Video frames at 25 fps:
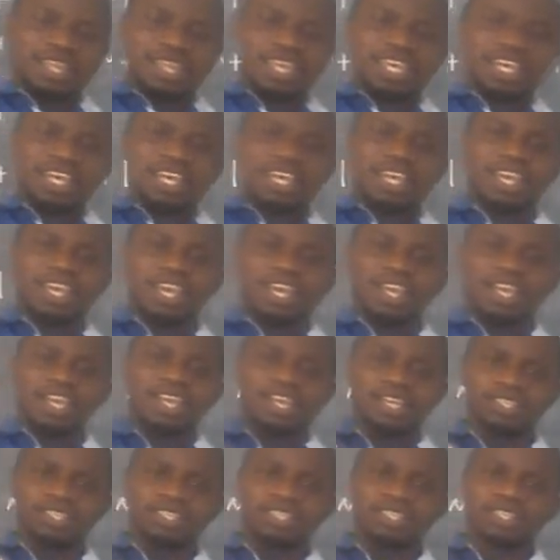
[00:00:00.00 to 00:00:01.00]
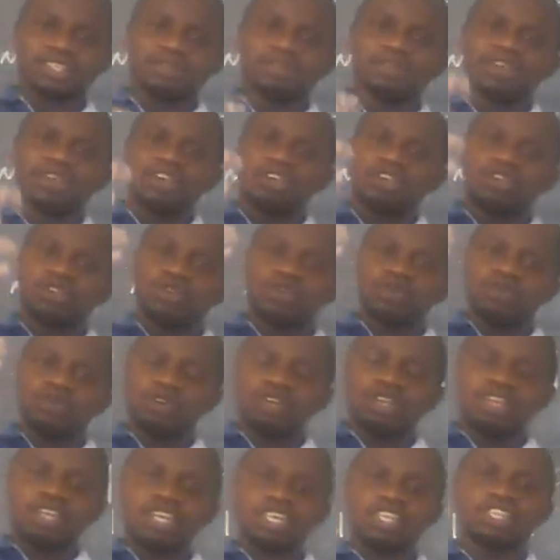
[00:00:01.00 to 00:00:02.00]
thing here is you
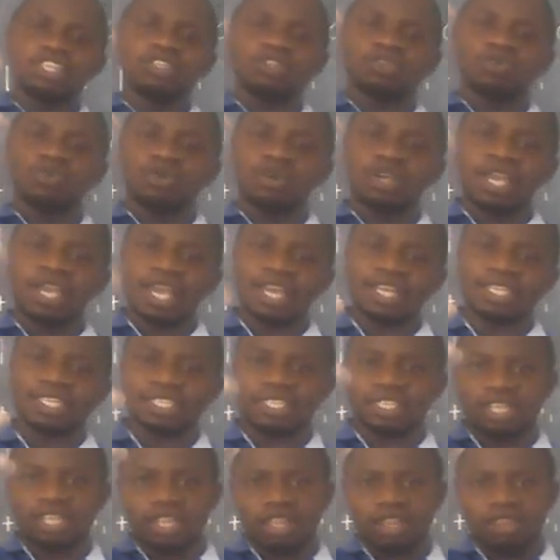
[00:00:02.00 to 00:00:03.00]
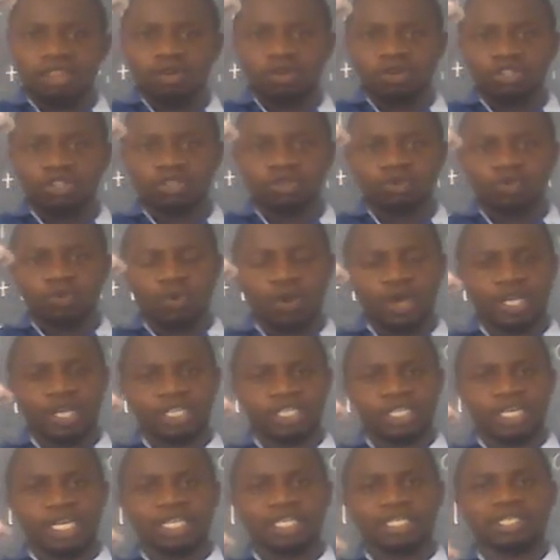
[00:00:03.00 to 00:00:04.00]
need to get those
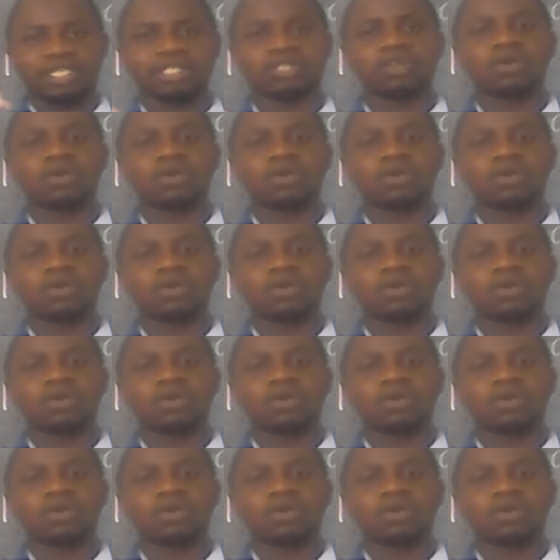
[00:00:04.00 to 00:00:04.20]
questions